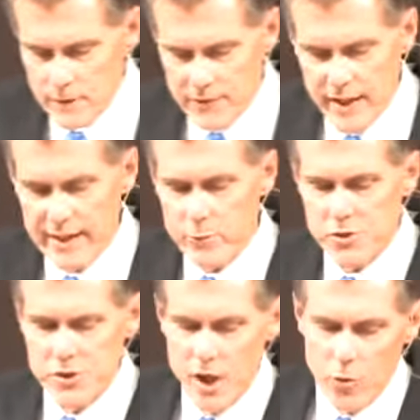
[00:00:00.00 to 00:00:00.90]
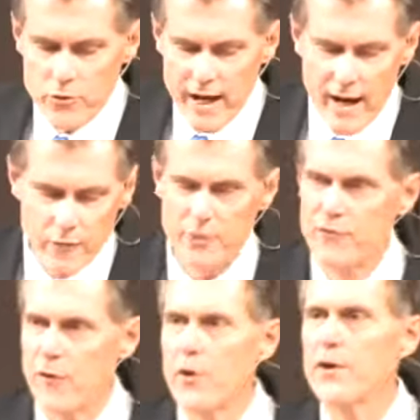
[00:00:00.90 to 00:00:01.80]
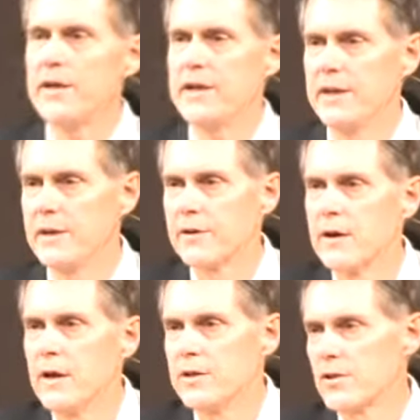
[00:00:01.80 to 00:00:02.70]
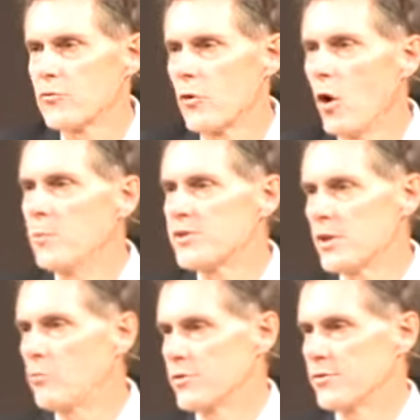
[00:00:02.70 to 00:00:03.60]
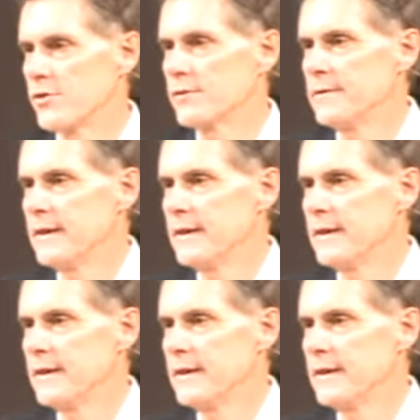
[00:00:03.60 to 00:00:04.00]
that he was no doubt referring here to the Roman soldiers.